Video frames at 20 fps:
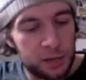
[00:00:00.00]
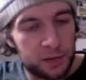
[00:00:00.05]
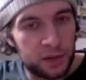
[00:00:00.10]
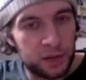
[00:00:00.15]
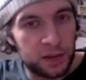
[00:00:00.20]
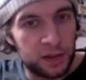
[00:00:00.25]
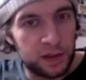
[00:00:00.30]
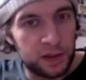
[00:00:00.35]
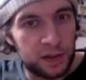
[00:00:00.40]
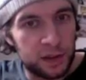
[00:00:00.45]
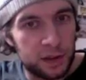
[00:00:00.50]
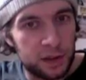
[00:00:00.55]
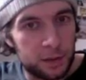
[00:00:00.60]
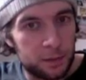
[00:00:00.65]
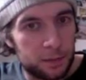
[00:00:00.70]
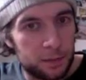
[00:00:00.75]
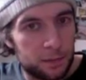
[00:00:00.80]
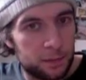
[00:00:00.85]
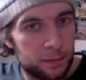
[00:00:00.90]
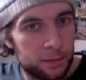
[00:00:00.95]
D, D, D.
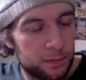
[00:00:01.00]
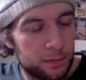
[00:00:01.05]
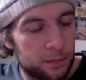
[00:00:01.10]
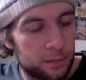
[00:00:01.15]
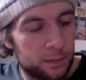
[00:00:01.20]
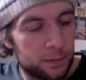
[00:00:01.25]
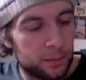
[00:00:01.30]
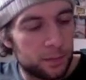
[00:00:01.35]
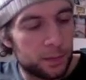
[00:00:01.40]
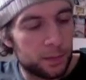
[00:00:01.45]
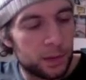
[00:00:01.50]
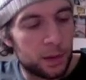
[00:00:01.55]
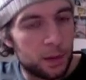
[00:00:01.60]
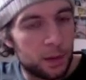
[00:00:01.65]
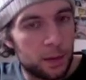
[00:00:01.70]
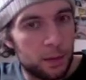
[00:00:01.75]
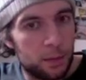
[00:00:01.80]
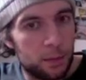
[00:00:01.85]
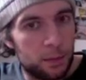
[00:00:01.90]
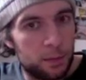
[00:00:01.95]

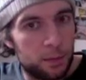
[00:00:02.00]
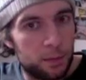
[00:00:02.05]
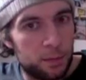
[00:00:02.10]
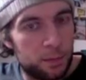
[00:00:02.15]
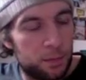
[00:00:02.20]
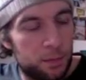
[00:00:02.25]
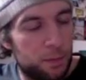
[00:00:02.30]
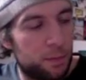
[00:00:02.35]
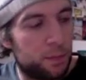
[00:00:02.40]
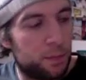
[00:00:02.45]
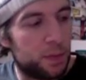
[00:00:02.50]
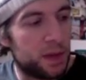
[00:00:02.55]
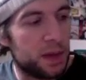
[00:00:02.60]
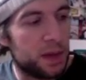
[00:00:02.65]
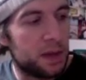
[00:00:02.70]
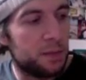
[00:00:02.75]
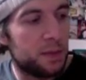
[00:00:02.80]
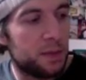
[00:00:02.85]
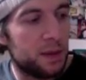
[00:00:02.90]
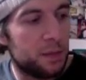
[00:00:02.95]

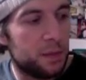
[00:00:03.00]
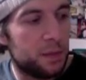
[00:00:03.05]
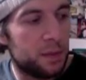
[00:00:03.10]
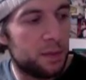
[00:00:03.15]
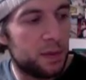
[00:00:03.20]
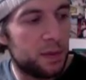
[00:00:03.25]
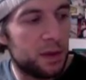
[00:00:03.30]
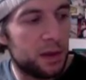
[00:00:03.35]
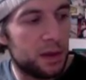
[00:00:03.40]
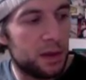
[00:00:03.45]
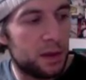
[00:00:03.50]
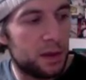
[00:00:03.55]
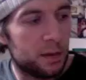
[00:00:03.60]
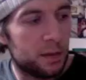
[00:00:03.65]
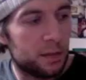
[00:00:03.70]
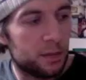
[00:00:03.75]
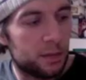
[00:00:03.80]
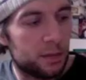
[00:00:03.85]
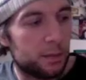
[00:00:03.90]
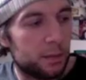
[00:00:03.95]
B, B, B,
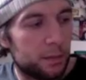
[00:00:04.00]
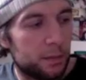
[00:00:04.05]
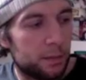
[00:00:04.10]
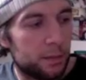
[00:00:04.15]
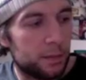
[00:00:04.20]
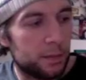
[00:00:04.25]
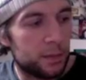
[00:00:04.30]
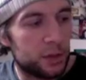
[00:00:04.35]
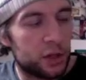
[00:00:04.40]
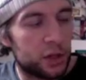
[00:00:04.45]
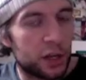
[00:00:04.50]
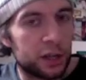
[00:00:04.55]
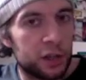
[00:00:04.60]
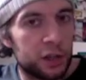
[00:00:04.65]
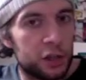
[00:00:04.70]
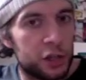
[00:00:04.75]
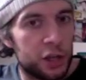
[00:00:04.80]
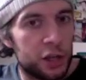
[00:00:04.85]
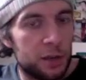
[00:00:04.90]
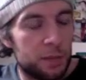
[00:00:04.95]
B. Checking
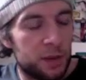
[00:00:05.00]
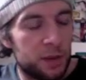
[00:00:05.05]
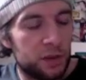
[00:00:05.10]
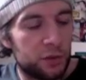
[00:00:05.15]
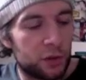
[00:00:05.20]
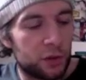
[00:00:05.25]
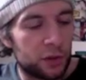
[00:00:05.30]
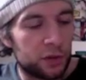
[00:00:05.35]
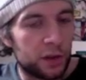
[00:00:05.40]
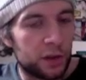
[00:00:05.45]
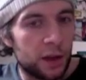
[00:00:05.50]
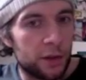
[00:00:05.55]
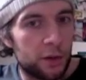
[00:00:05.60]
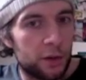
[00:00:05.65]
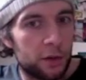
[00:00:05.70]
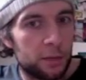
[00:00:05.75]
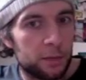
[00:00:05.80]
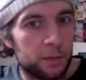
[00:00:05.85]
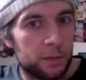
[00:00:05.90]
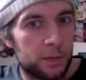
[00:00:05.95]
the G and B strings
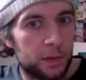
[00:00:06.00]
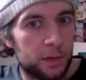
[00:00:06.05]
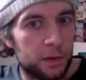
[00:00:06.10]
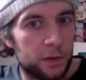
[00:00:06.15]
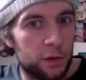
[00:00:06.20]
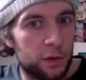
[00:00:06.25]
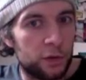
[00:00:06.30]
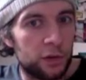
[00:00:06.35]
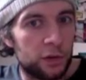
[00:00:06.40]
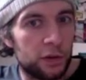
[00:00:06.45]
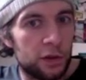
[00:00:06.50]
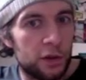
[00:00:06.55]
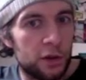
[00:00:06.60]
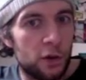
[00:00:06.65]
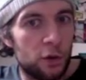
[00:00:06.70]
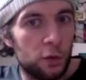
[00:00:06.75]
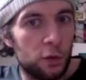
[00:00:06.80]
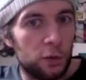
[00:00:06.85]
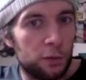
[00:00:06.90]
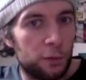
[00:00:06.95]
together, using the
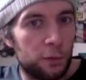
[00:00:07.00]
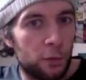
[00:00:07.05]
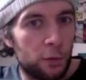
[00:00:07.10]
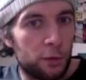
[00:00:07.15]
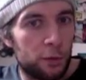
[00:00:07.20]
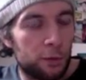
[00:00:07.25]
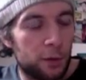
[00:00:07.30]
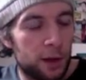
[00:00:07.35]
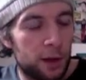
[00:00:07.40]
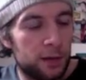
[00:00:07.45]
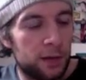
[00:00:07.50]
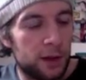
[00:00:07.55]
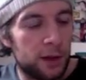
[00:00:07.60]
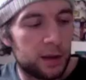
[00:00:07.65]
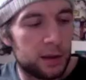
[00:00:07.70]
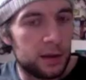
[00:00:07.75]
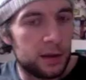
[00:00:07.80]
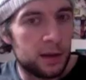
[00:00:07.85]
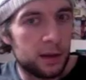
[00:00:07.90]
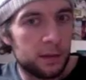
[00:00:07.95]
old 4th fret
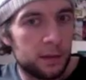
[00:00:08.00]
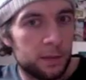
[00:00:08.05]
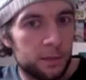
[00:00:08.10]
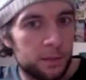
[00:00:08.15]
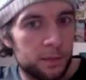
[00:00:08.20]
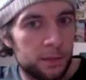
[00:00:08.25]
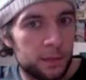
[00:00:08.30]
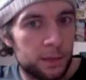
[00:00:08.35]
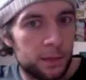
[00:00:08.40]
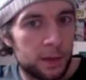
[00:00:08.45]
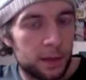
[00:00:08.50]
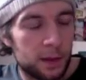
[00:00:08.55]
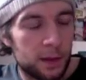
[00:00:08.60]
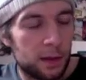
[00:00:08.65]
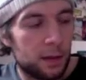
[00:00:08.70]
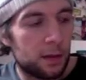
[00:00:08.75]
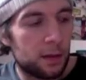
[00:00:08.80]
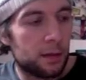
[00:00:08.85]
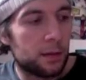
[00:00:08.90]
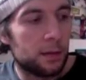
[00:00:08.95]
technique.
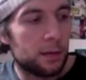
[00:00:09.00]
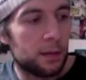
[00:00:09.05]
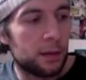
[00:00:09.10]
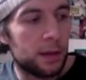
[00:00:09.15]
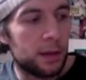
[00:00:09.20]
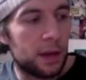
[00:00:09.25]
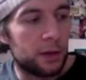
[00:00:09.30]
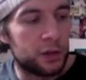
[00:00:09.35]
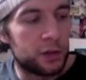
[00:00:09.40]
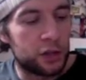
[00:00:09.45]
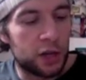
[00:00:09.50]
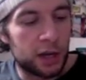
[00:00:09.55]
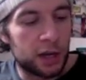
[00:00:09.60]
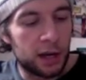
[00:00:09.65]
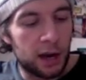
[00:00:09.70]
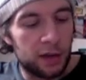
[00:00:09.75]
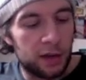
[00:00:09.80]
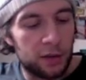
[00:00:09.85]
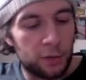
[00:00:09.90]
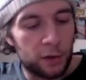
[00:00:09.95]
Now let's check
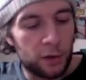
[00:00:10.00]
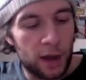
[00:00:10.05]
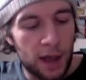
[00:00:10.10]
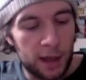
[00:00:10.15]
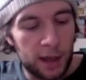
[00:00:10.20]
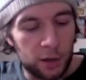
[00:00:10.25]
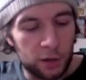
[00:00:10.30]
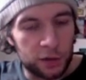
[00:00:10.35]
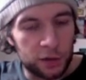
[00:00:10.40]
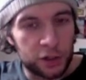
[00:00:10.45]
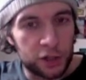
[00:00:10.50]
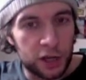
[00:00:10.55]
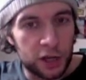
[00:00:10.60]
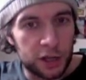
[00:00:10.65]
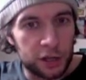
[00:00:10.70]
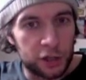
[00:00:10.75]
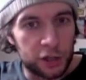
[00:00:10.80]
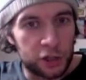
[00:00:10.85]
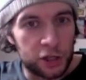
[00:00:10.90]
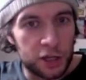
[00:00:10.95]
it at a different angle. Let's
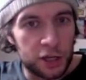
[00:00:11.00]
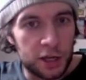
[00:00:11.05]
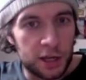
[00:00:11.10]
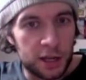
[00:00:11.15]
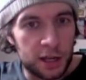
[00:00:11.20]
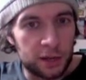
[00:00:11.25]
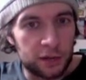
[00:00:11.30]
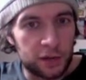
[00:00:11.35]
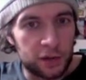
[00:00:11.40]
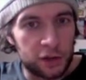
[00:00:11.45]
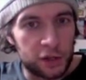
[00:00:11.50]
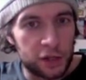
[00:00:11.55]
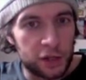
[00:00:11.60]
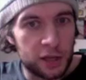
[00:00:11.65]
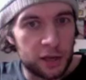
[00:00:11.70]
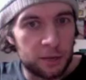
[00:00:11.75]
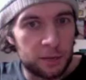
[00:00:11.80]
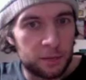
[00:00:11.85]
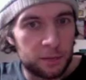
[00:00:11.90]
check a G against a G.